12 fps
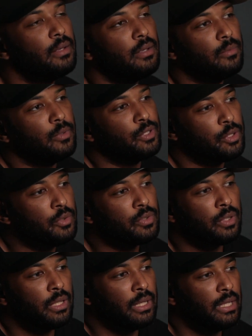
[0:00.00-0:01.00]
which
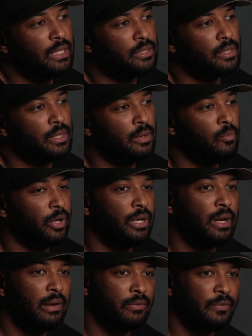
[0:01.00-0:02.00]
usually leads to them wanting
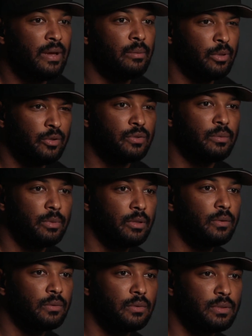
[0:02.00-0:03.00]
to have a family or something
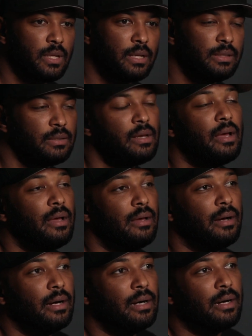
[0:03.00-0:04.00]
along those lines.
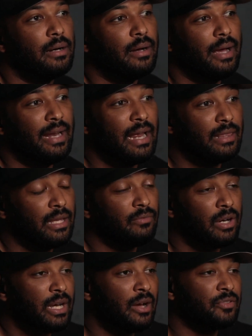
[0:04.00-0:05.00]
And I think
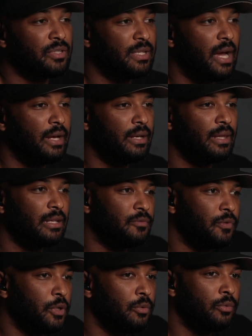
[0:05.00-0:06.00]
right now in society, that's
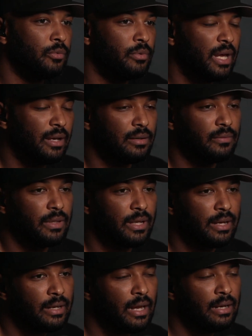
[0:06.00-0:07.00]
viewed negatively.
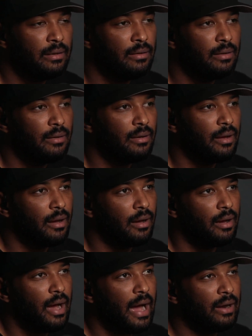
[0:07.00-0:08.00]
And
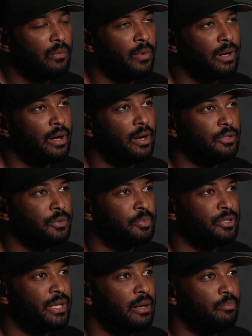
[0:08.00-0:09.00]
I don't want to
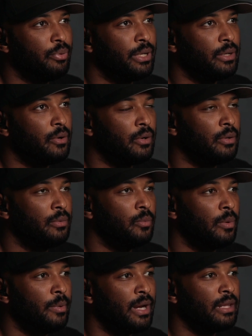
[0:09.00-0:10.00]
100% put it all on
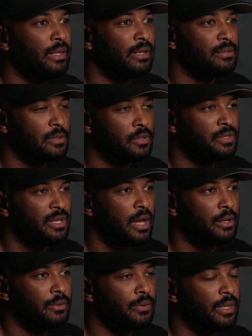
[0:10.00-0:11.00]
women. I think it's a
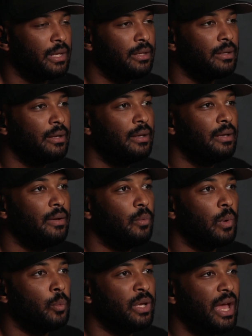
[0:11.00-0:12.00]
societal thing
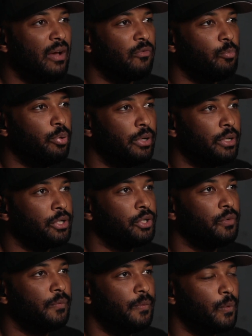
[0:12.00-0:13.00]
where we have
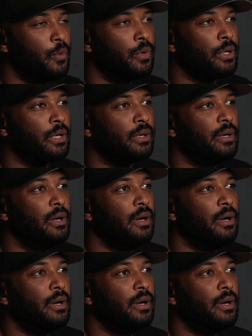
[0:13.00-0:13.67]
pushed for